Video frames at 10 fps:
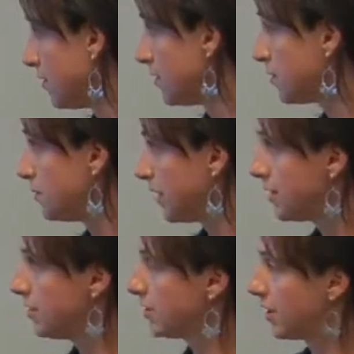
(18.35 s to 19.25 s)
the school I
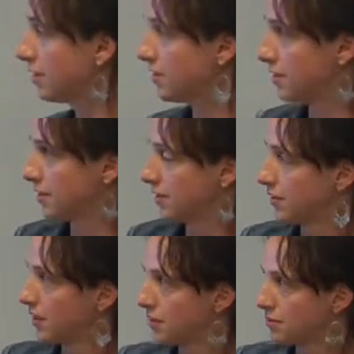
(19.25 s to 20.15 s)
teach at is a
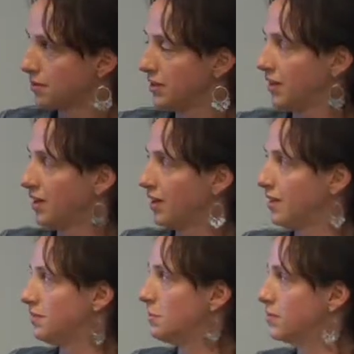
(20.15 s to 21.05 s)
K-3
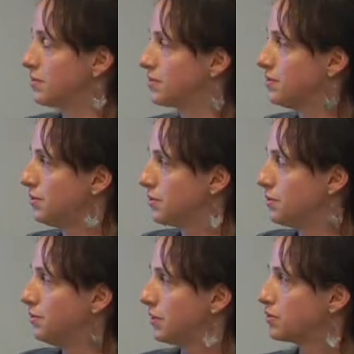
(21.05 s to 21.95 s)
and middle school. We're
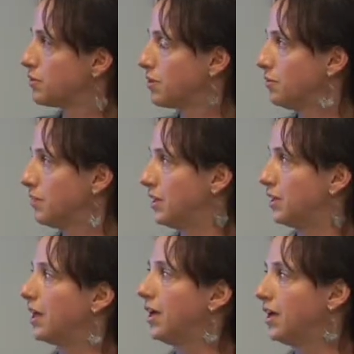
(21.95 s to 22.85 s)
moving toward being
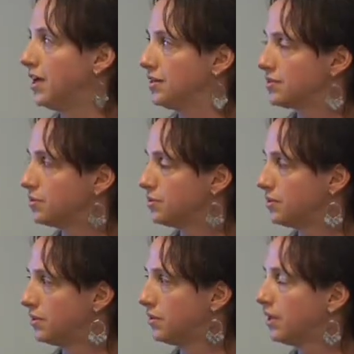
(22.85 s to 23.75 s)
a K-8
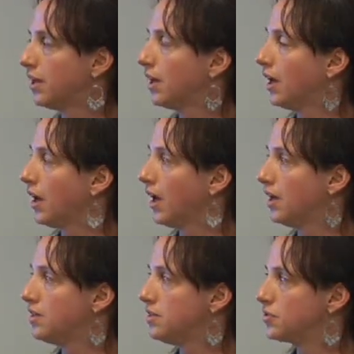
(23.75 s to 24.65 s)
school,
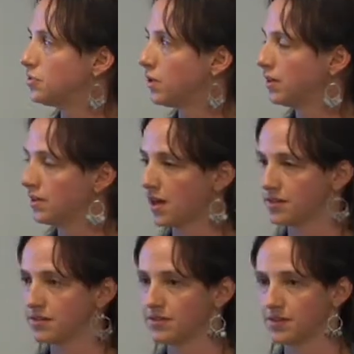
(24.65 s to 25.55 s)
and I teach one
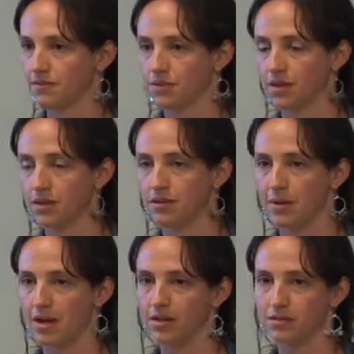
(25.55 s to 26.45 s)
class of 7th grade
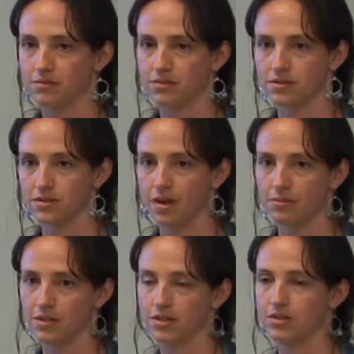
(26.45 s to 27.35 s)
humanities, which is a
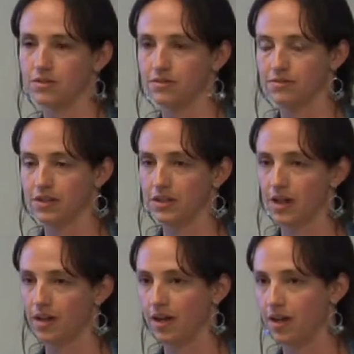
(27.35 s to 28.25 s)
combination of
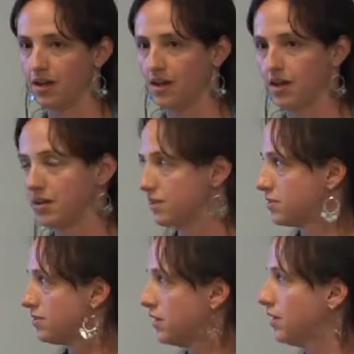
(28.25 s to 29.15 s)
ELA and
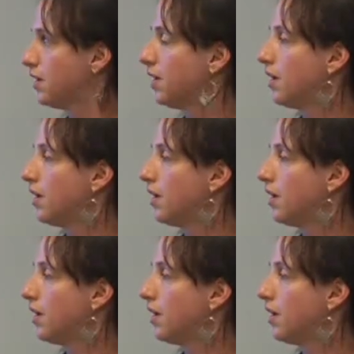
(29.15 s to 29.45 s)
history.